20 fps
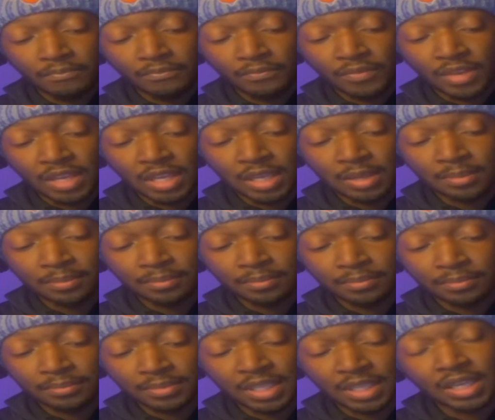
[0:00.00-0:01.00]
him
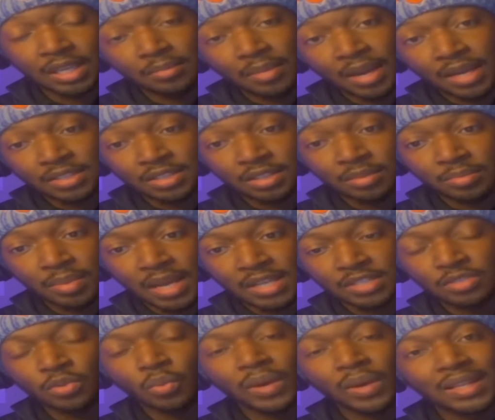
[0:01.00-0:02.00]
thinking back to the past. The
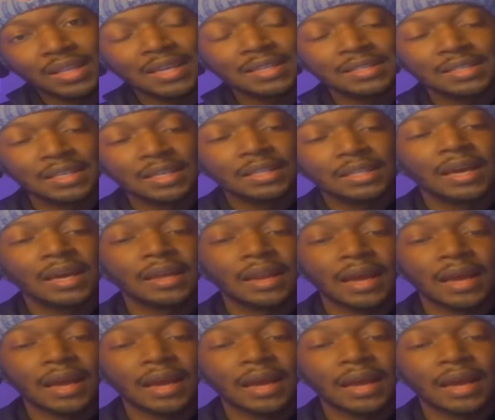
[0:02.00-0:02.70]
way they did that,